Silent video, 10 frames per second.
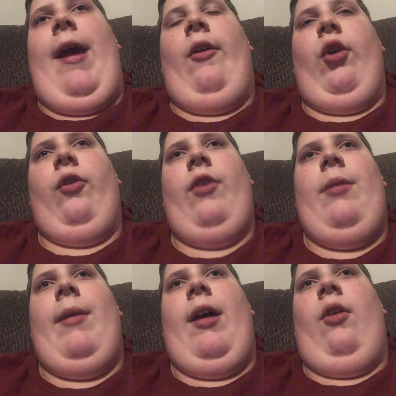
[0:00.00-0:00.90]
or
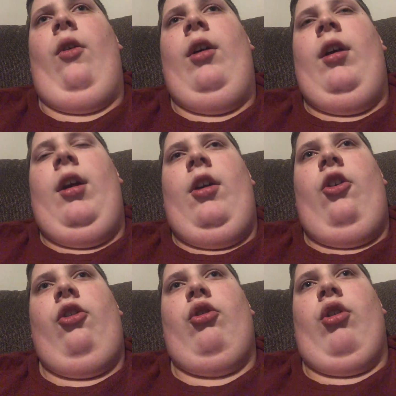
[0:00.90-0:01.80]
female,
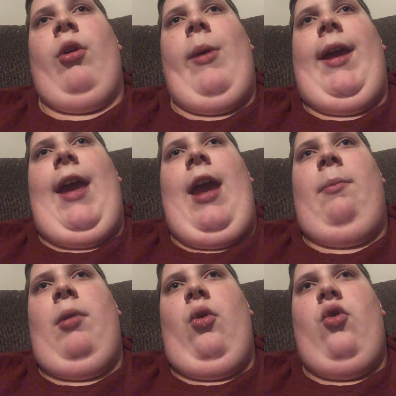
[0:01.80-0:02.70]
screwing a
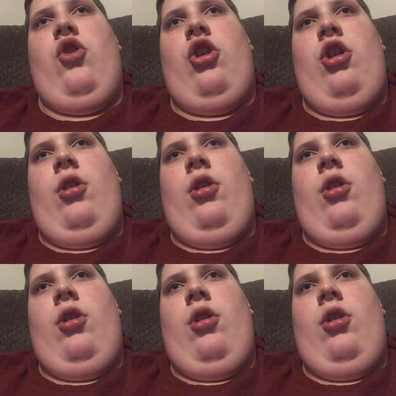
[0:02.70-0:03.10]
pooch.